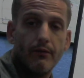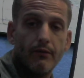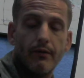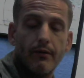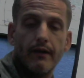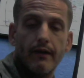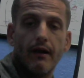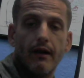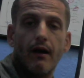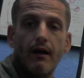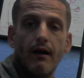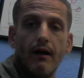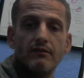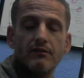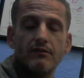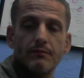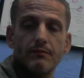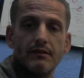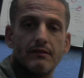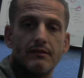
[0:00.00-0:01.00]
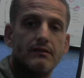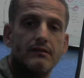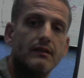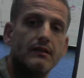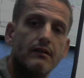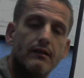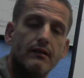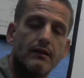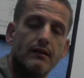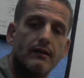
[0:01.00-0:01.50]
really awesome to
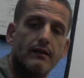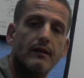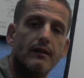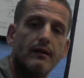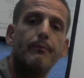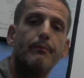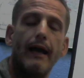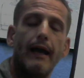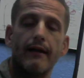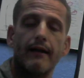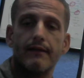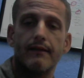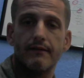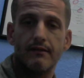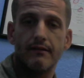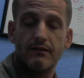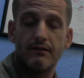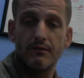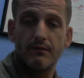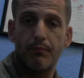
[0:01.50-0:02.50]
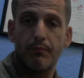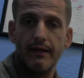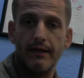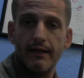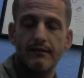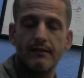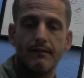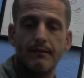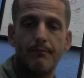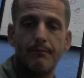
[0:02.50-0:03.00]
see the impact that this
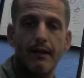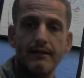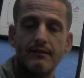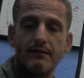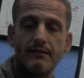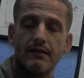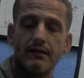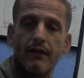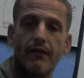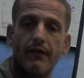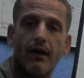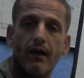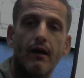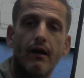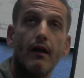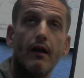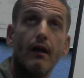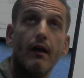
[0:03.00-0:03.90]
is placing on the